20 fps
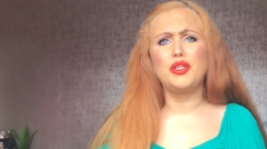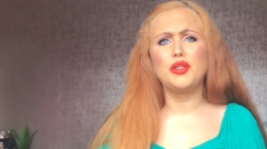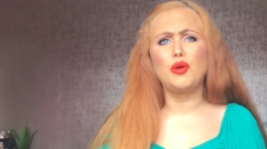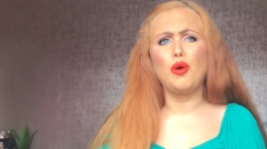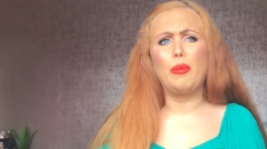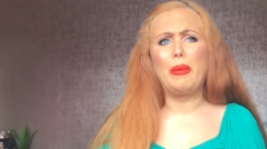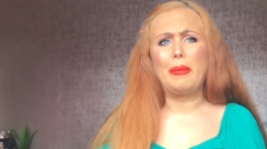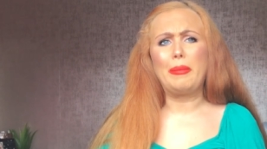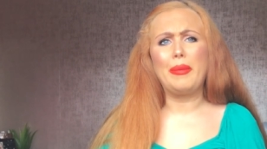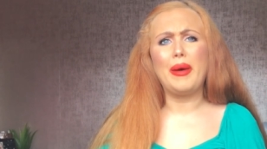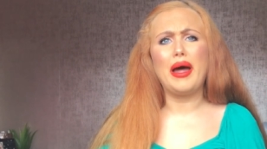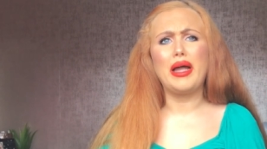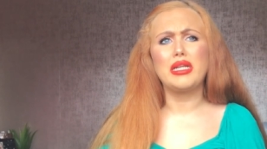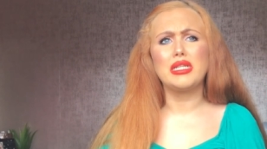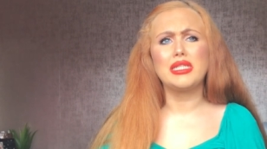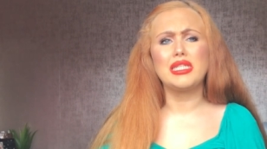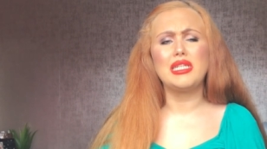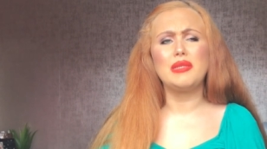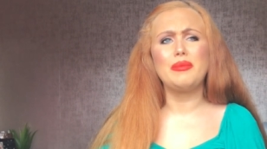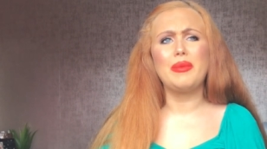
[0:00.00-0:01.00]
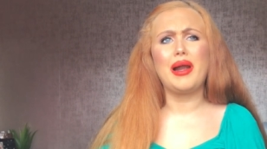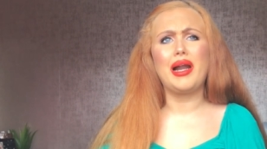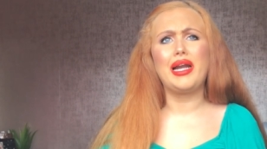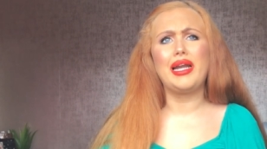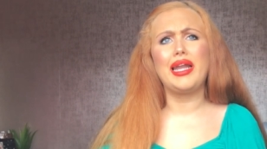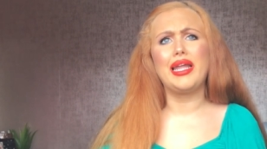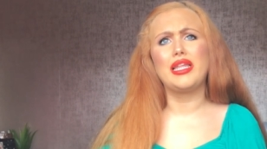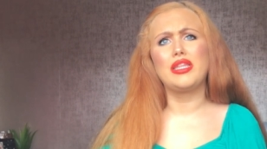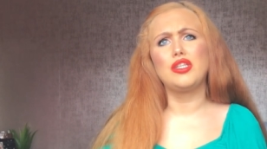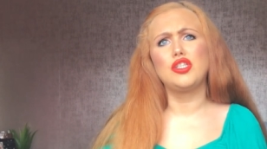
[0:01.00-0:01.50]
to go a bit patchy
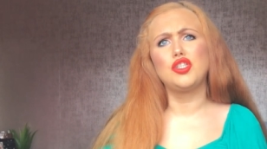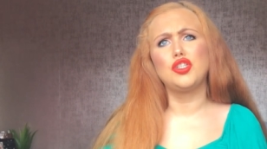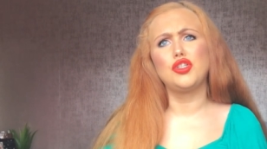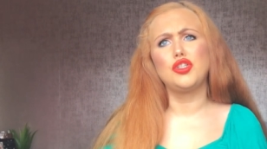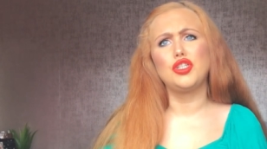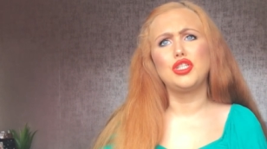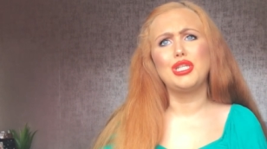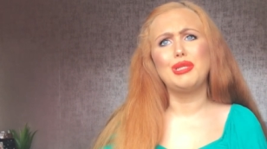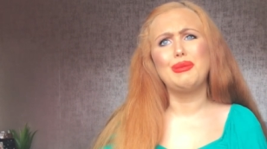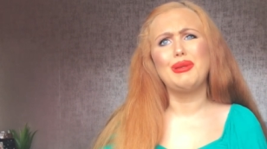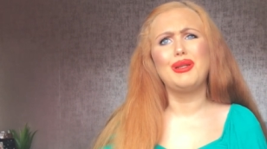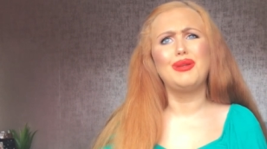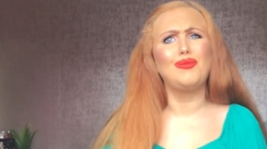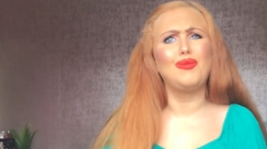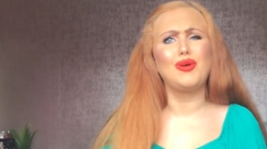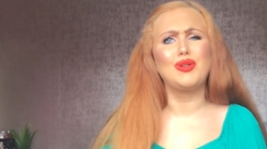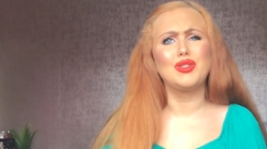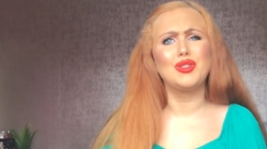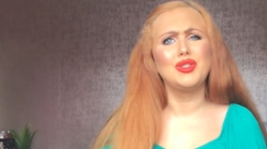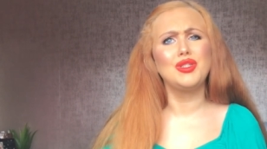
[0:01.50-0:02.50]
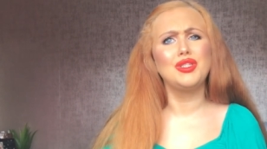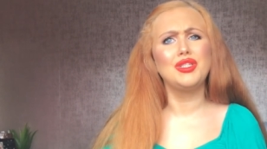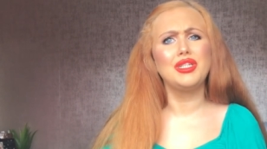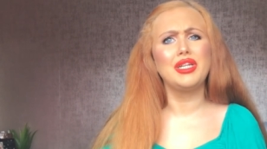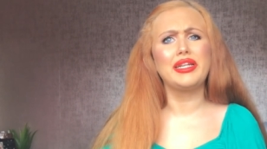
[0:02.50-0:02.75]
by like the Tuesday but it wasn't.